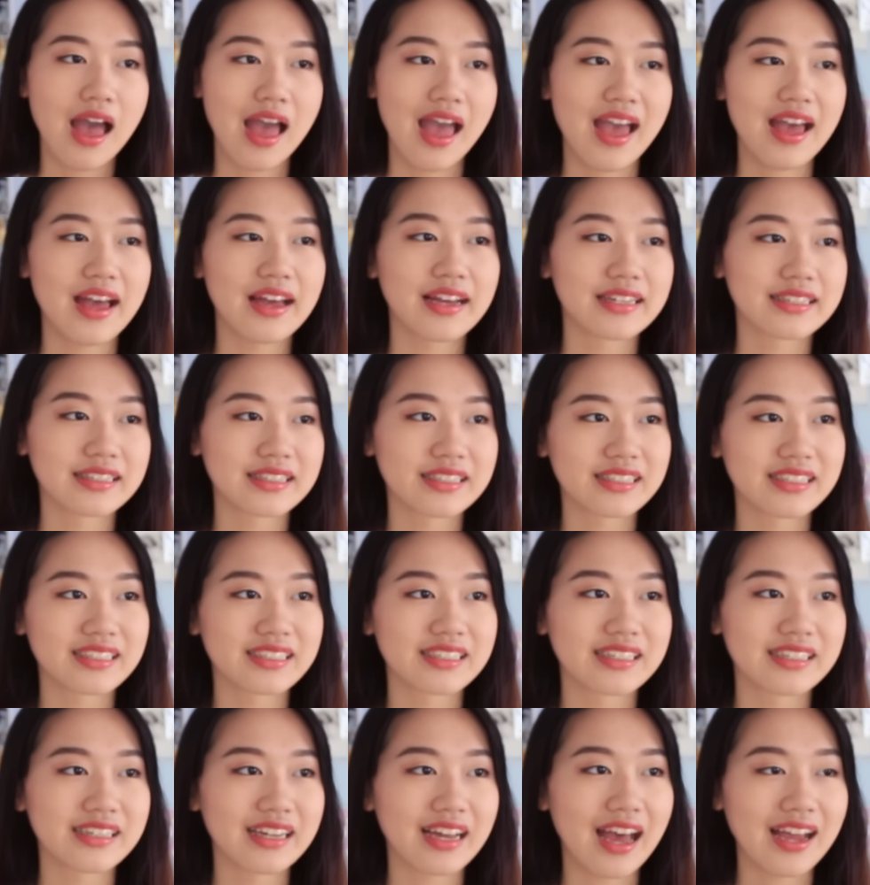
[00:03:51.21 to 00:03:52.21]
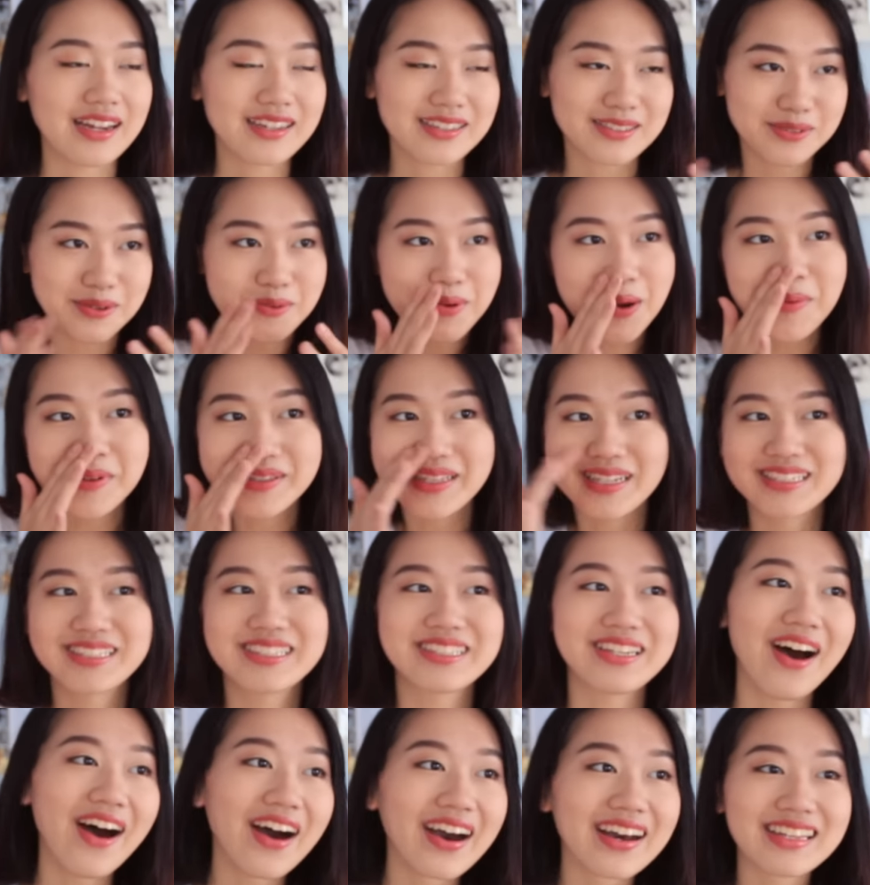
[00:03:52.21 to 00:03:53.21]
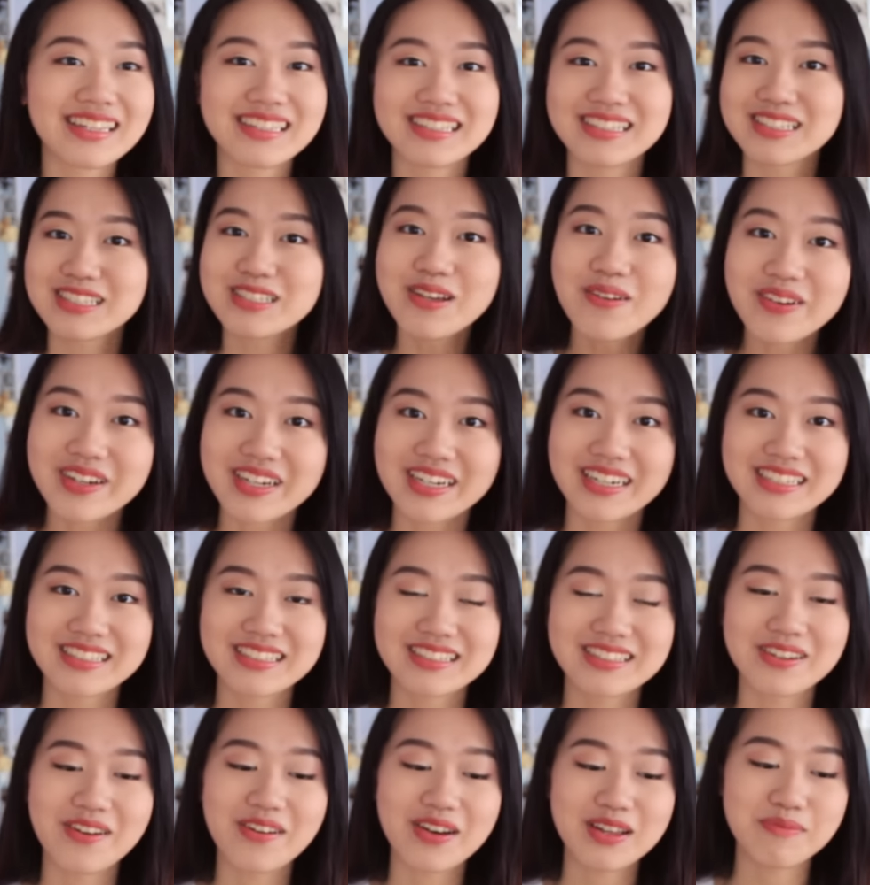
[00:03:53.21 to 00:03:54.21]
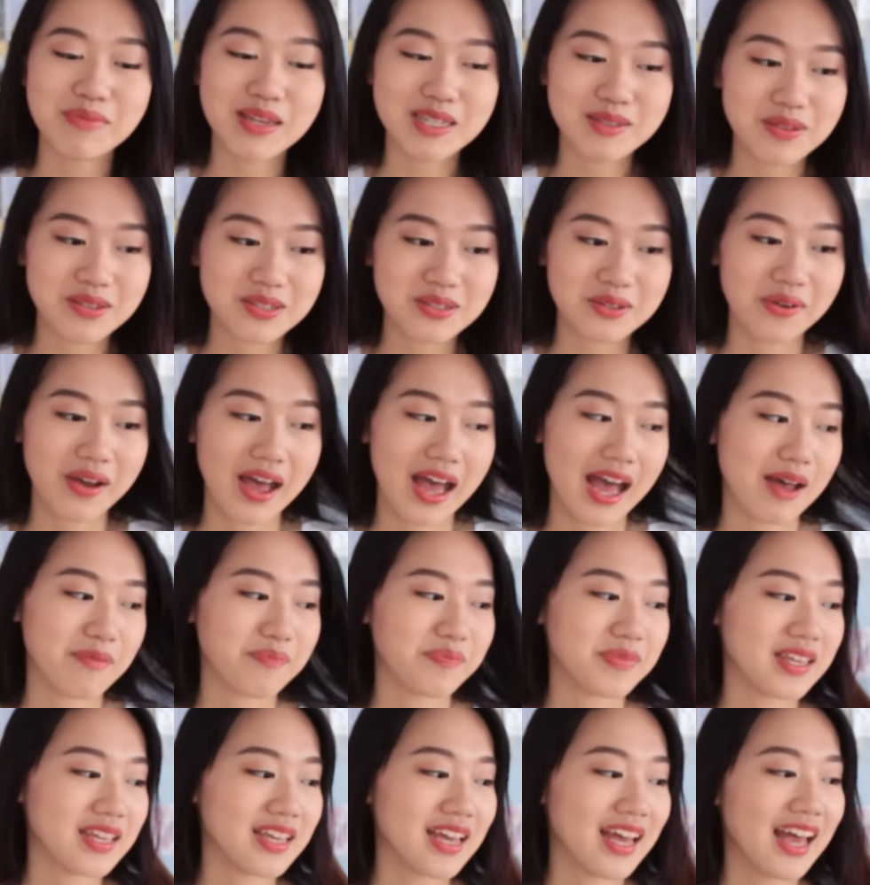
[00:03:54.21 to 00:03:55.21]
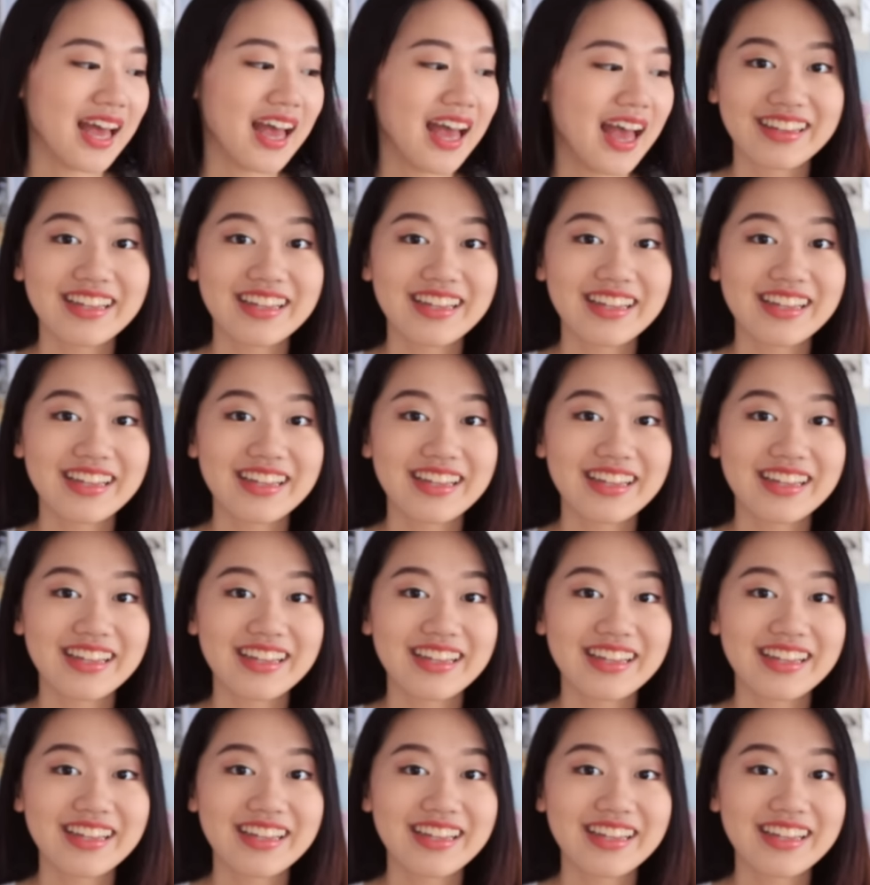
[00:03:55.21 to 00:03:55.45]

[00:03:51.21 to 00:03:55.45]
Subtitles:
and I just remember that song and it's so good, so it makes me so happy.